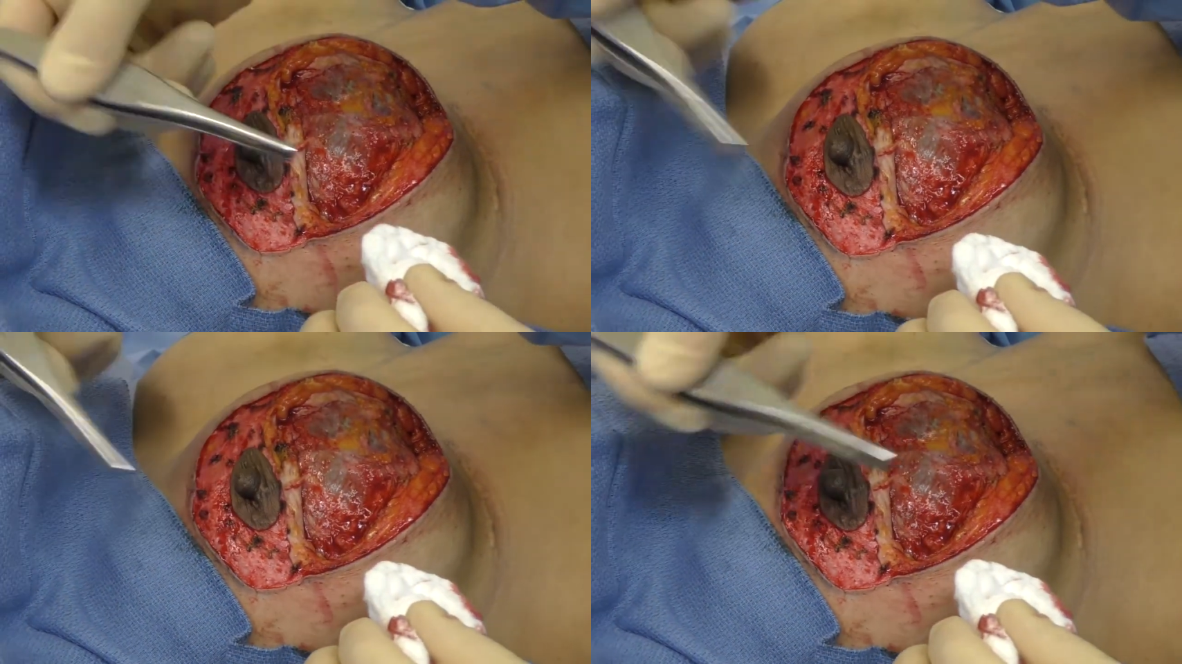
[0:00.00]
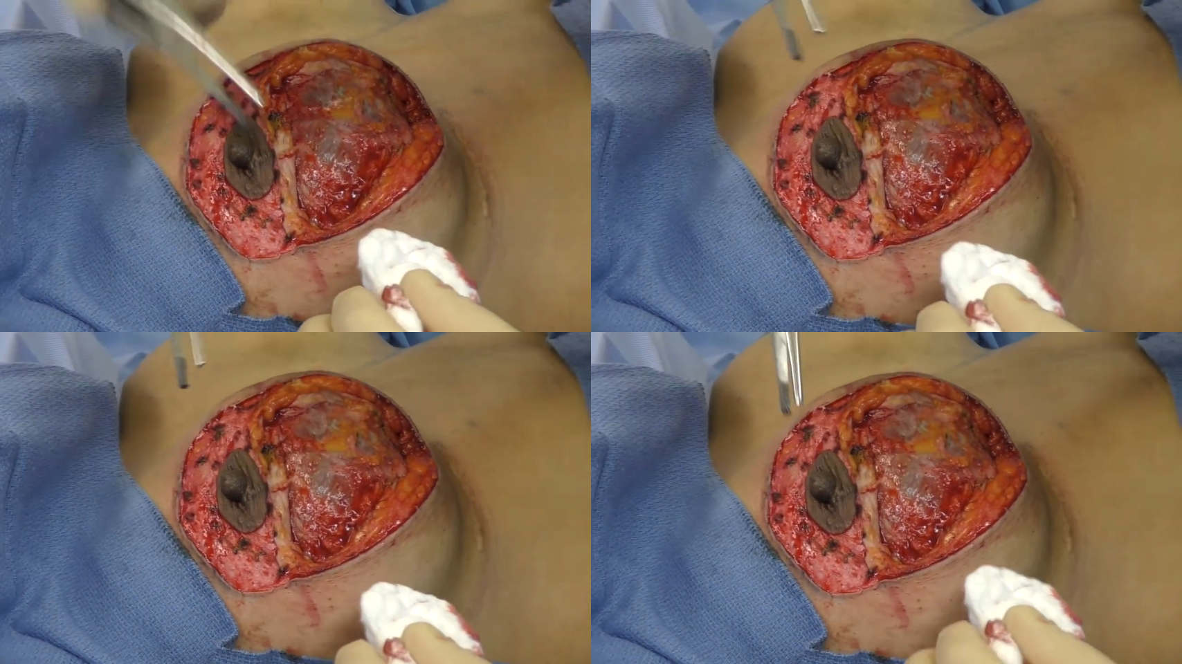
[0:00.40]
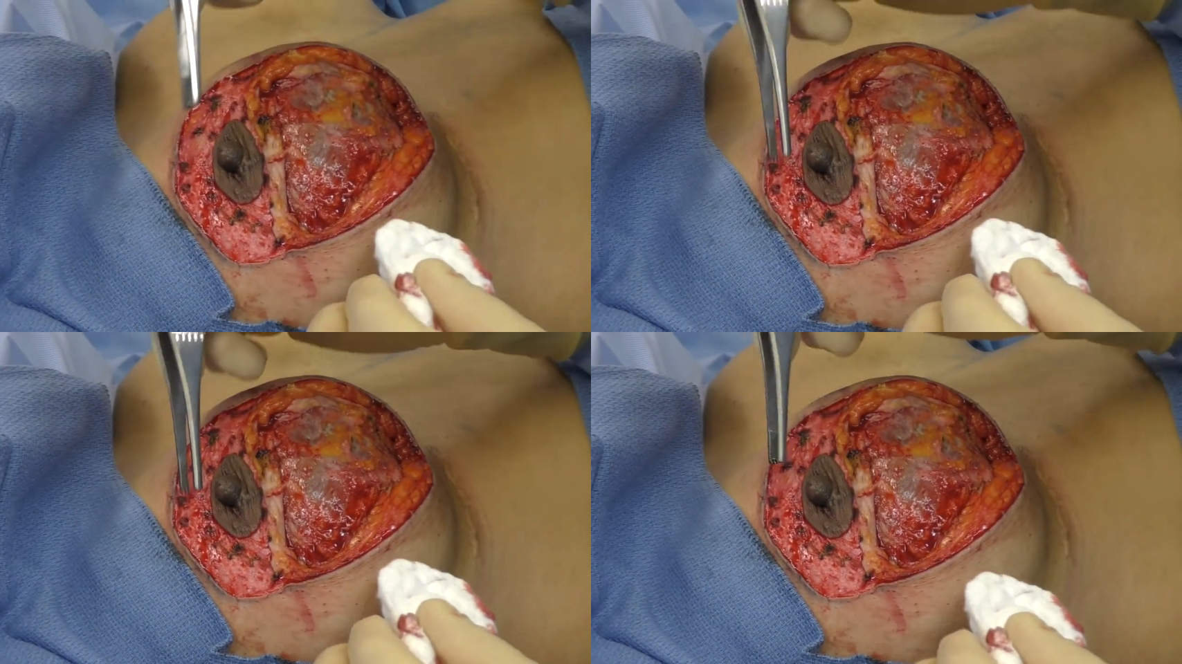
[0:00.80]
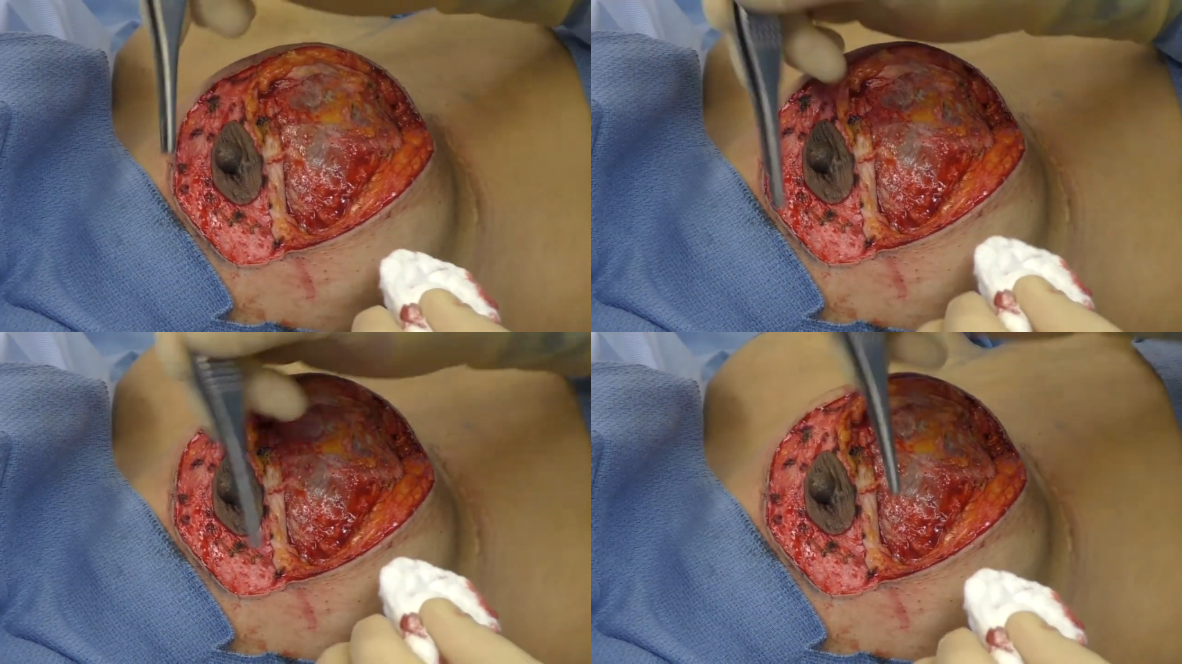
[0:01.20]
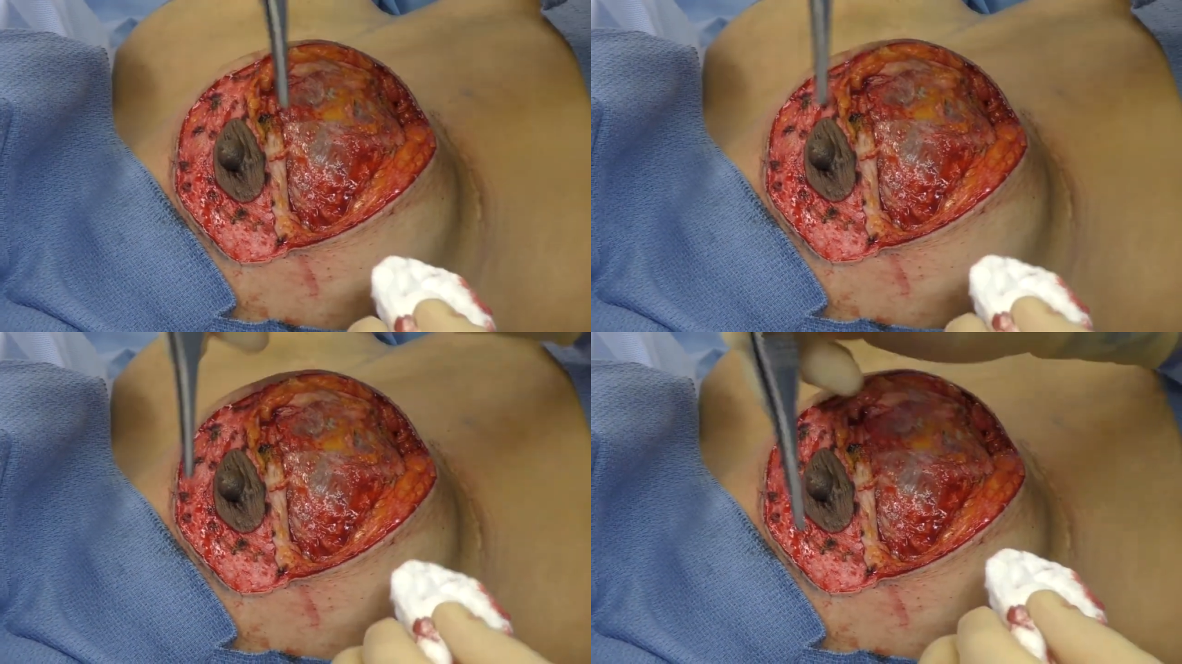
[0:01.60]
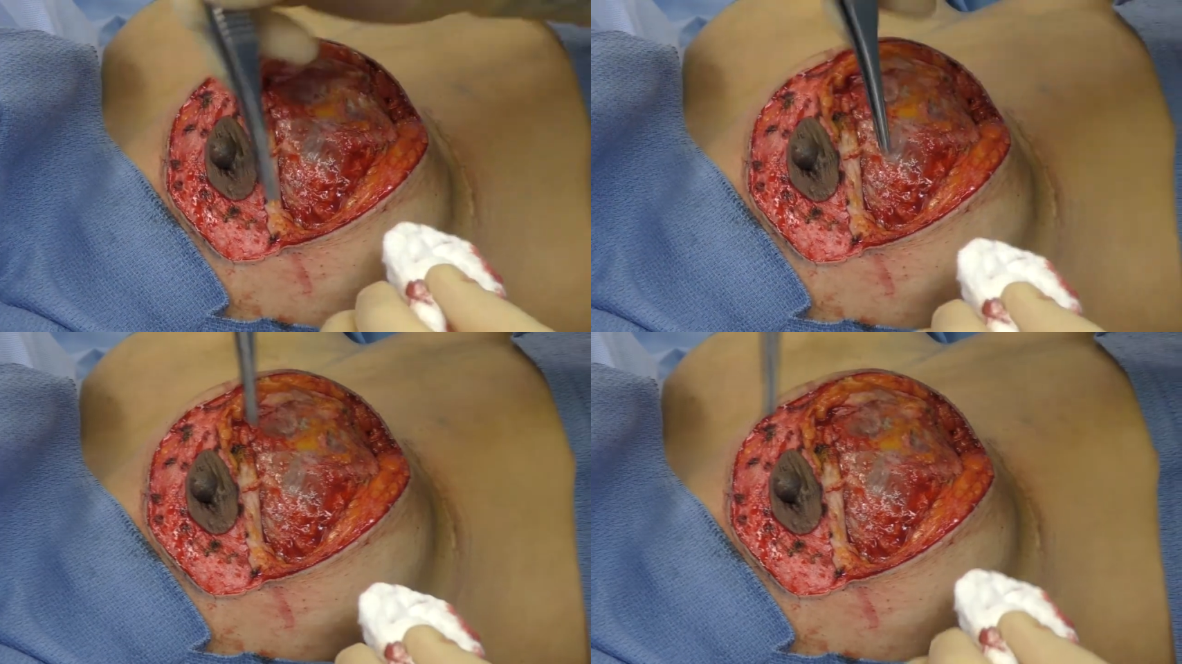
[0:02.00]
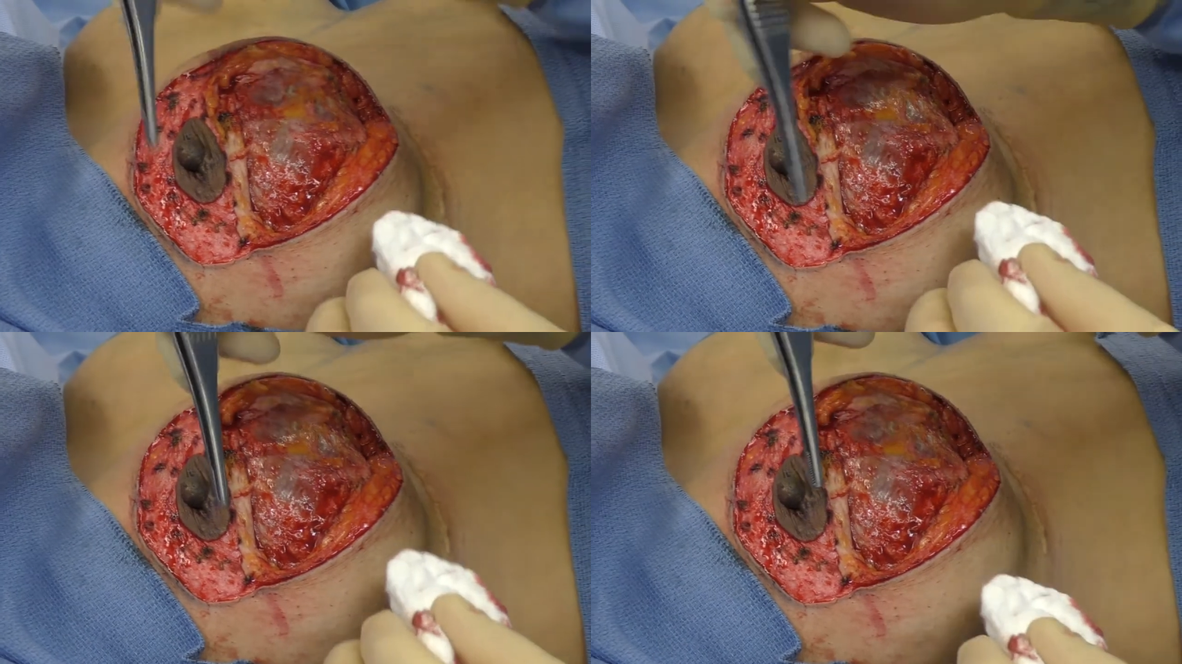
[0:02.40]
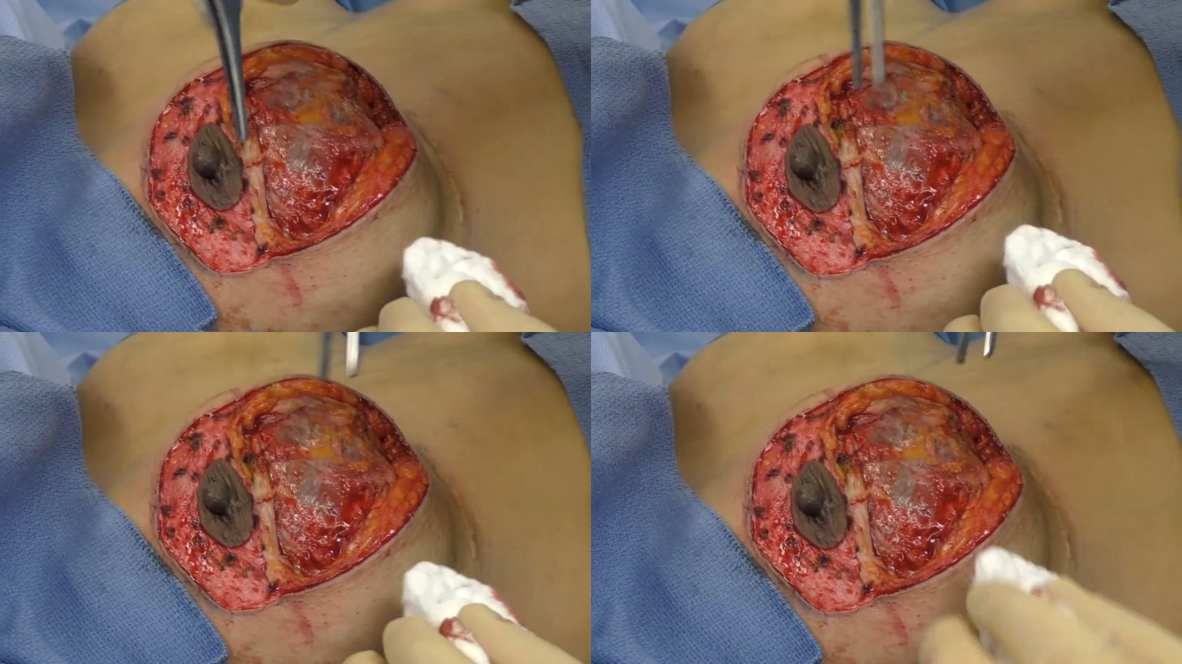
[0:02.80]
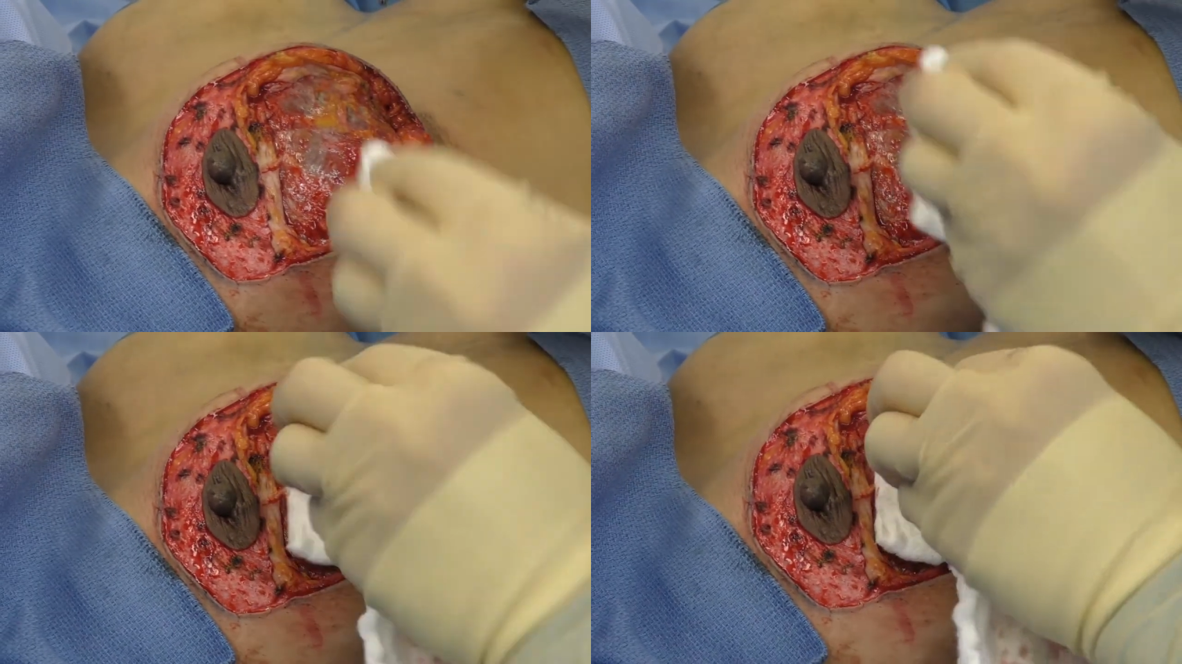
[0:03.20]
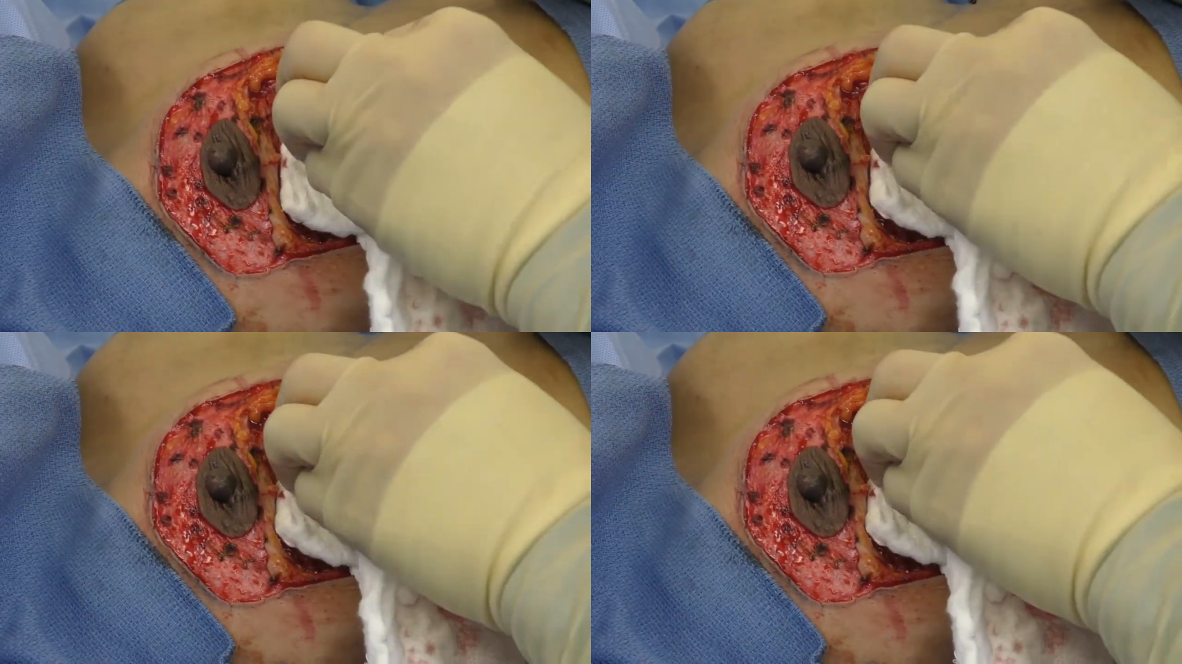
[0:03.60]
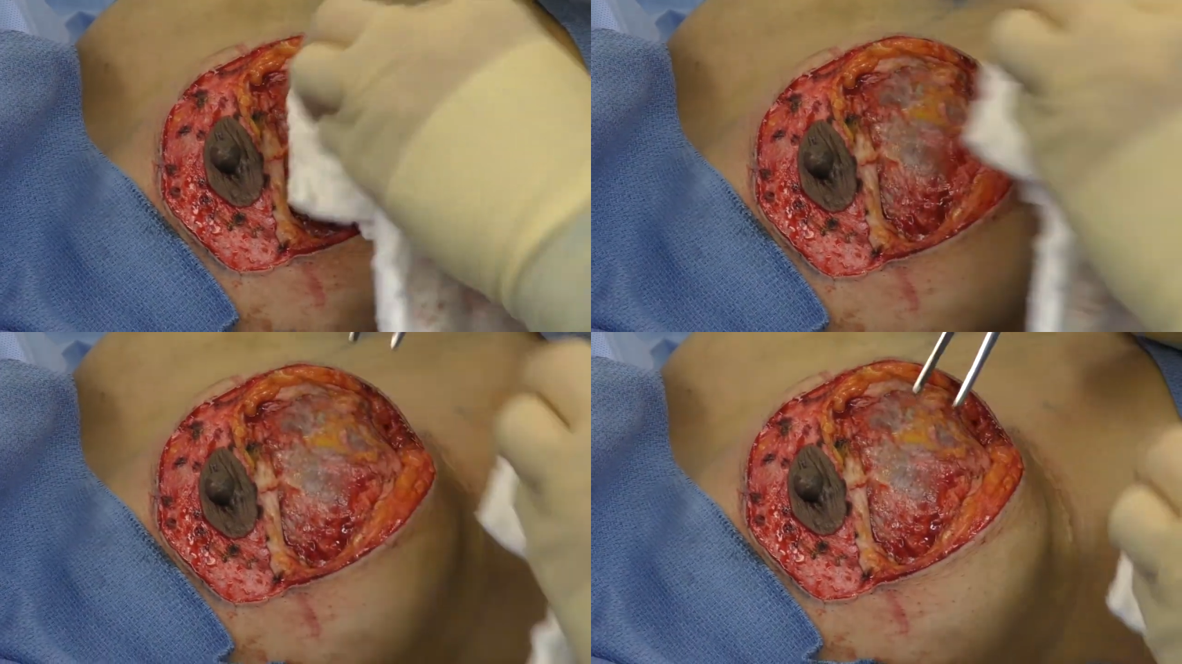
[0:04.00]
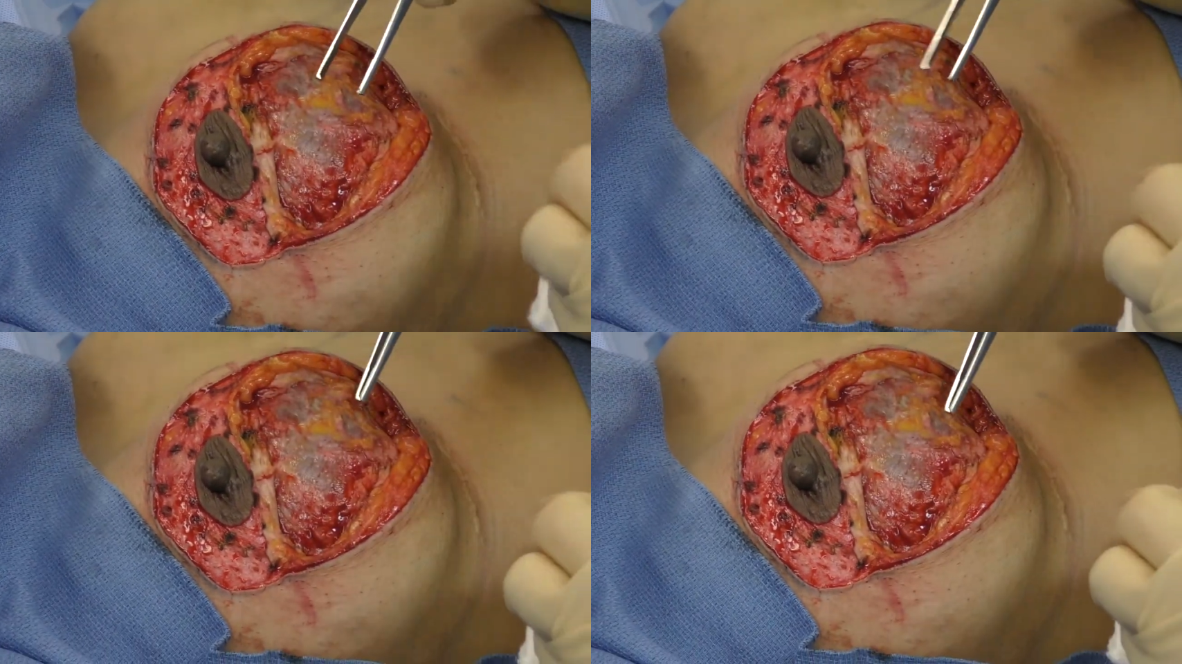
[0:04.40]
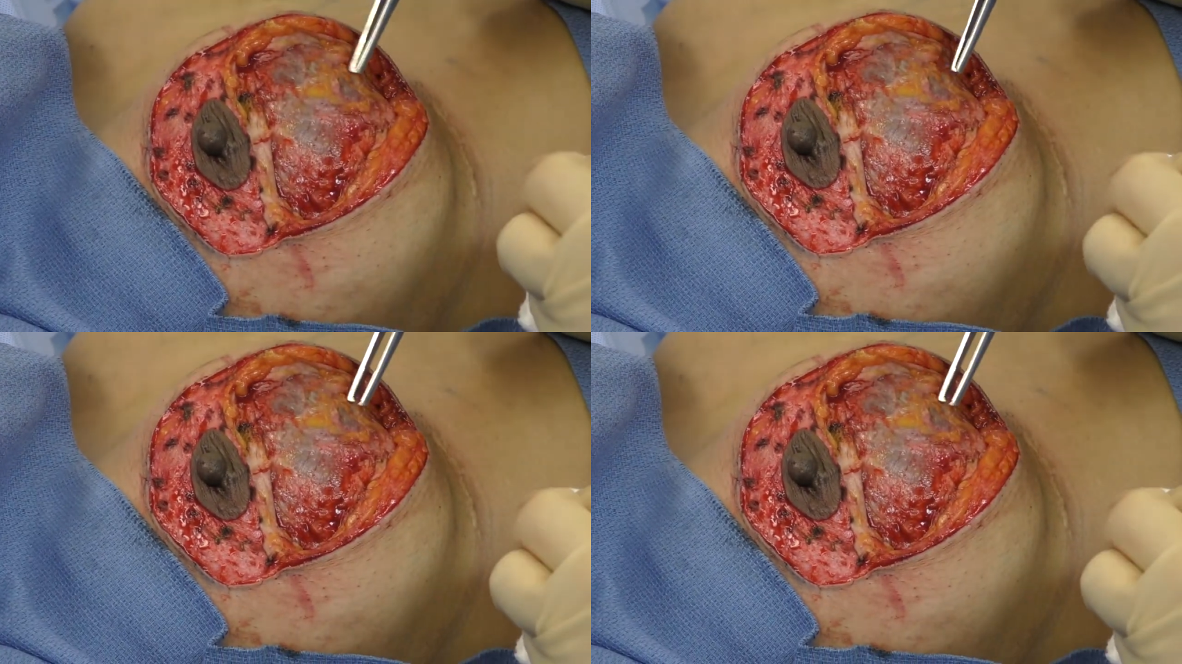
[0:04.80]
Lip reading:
Nobody's mouth can be seen.